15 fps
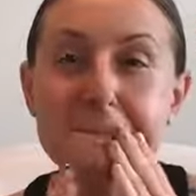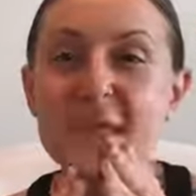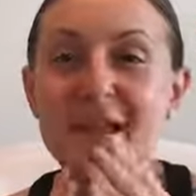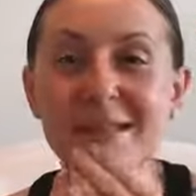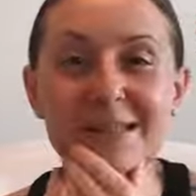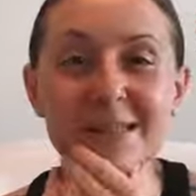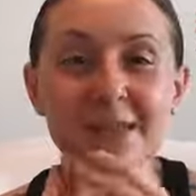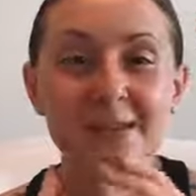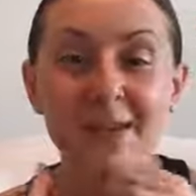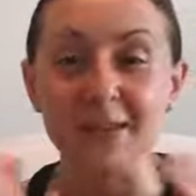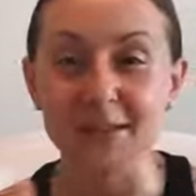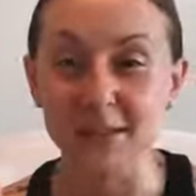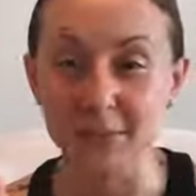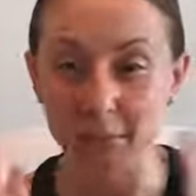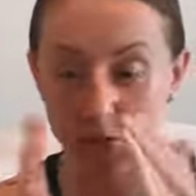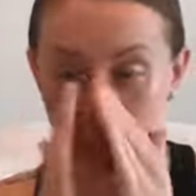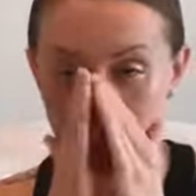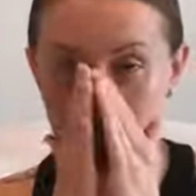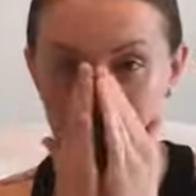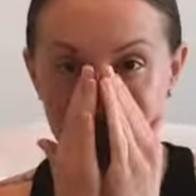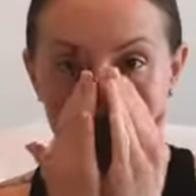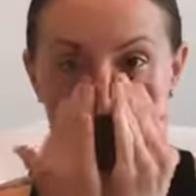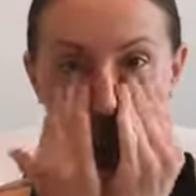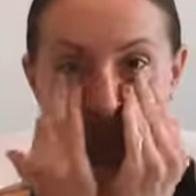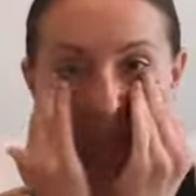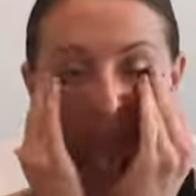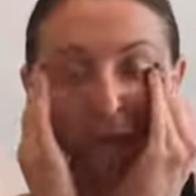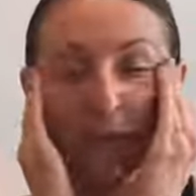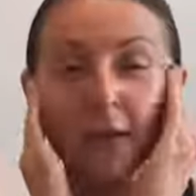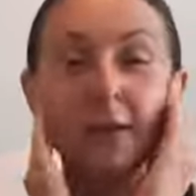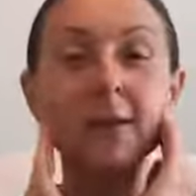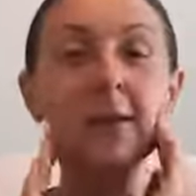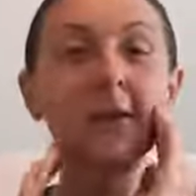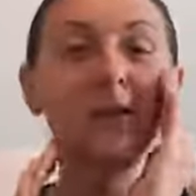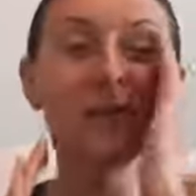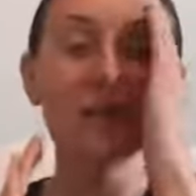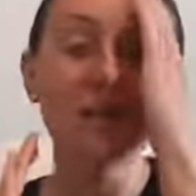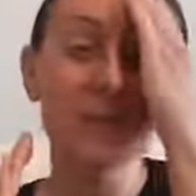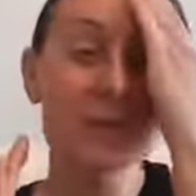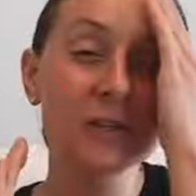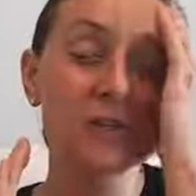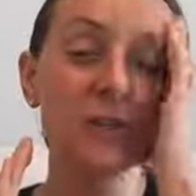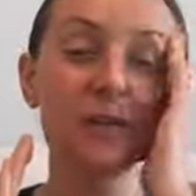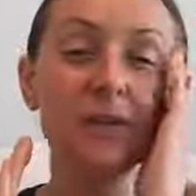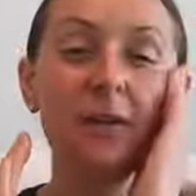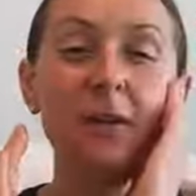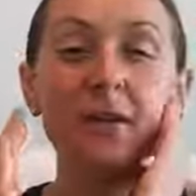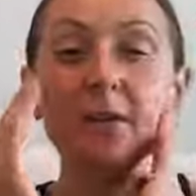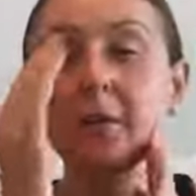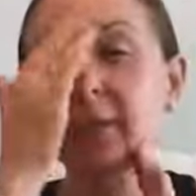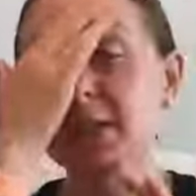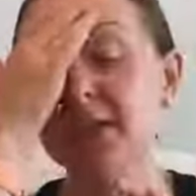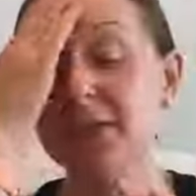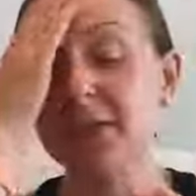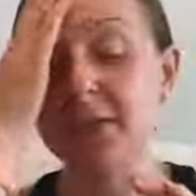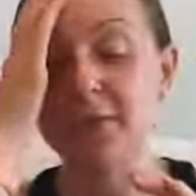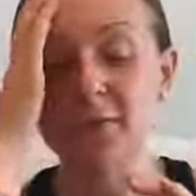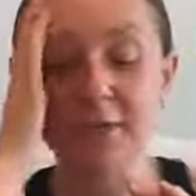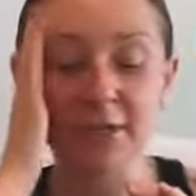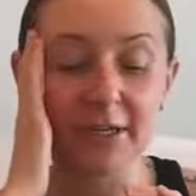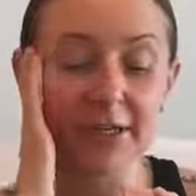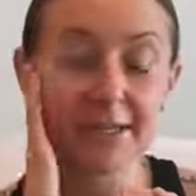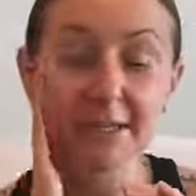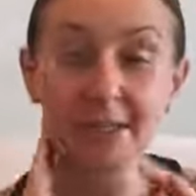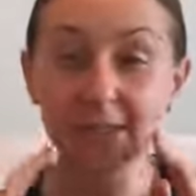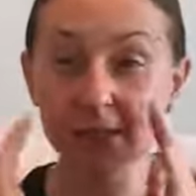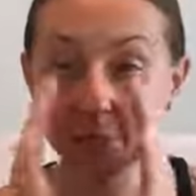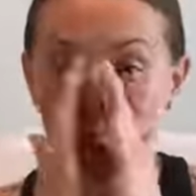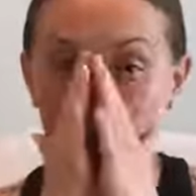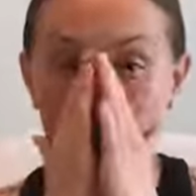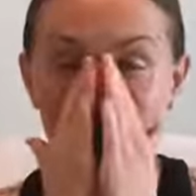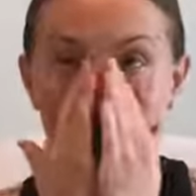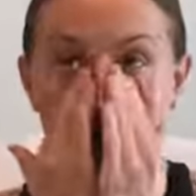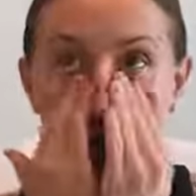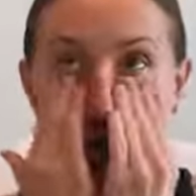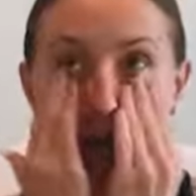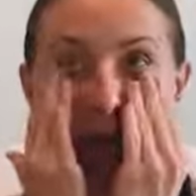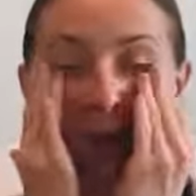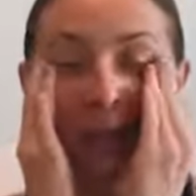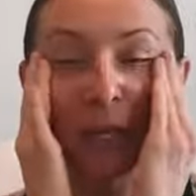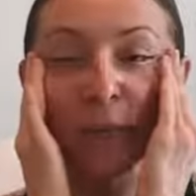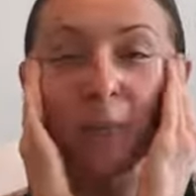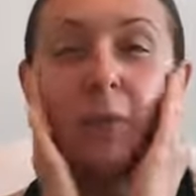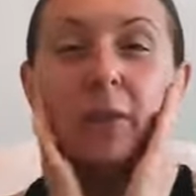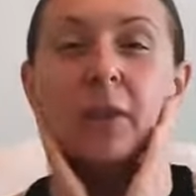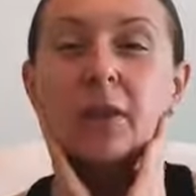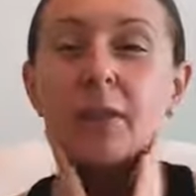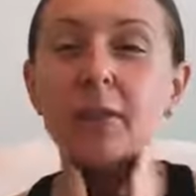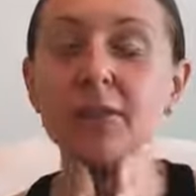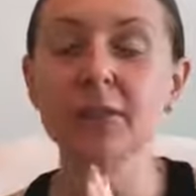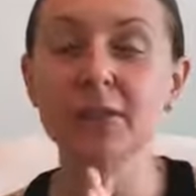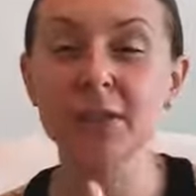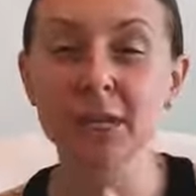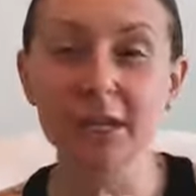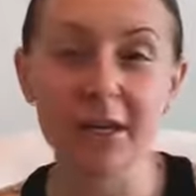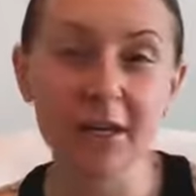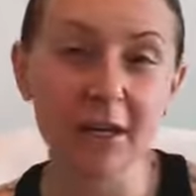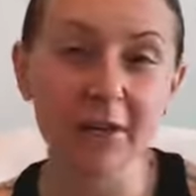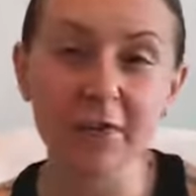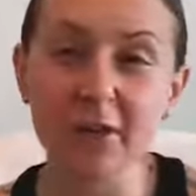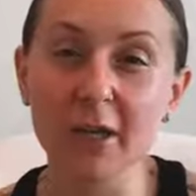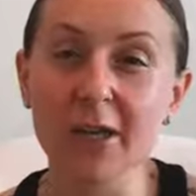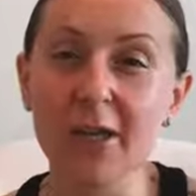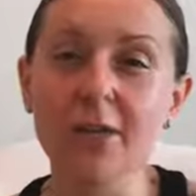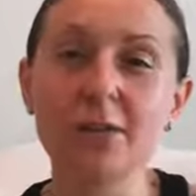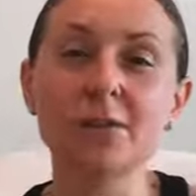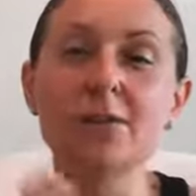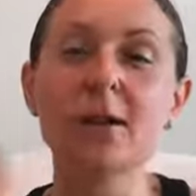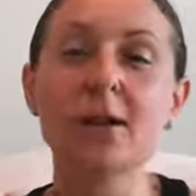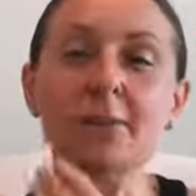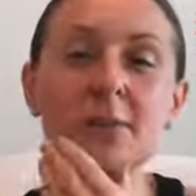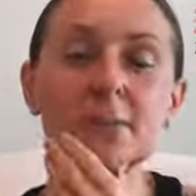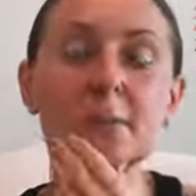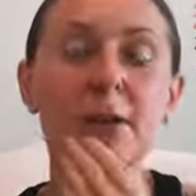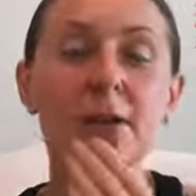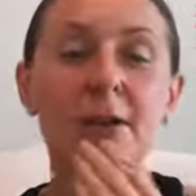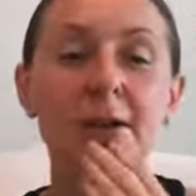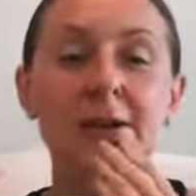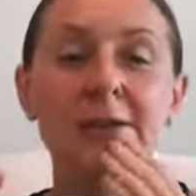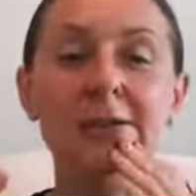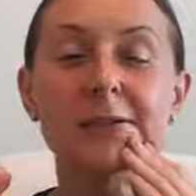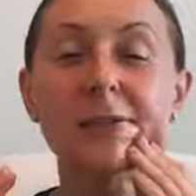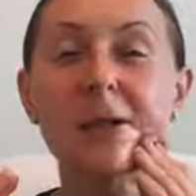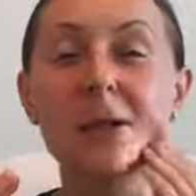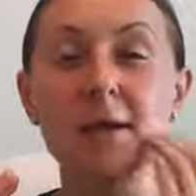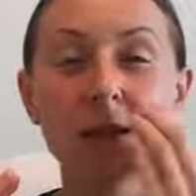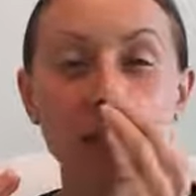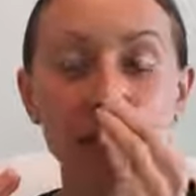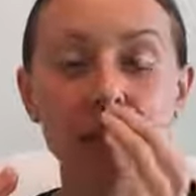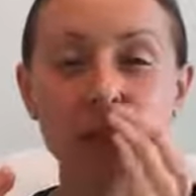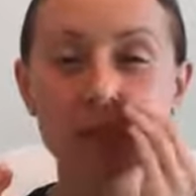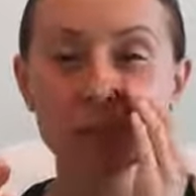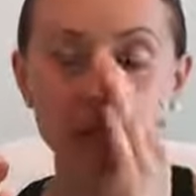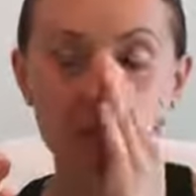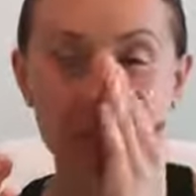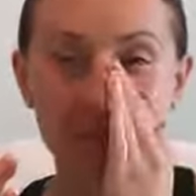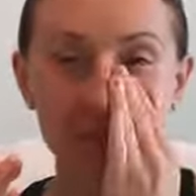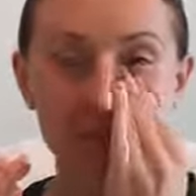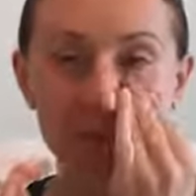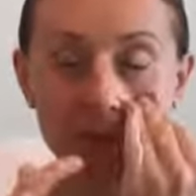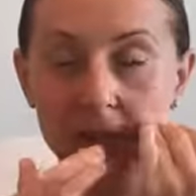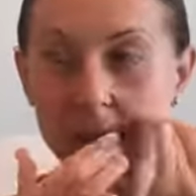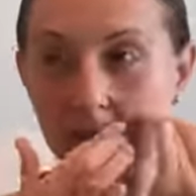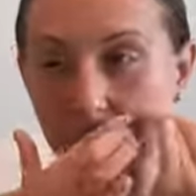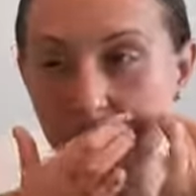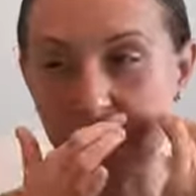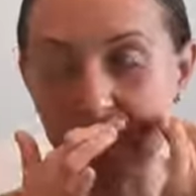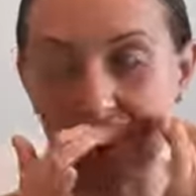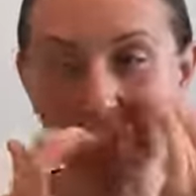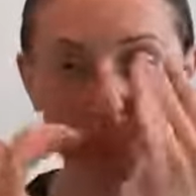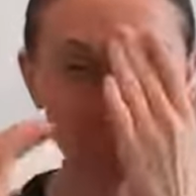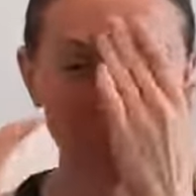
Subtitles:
That's it. That's like my moisturizer every day. So this is another one that's good for skin support, so you can keep it with you if there's any kind of like cut, scrapes, burns, and just to give yourself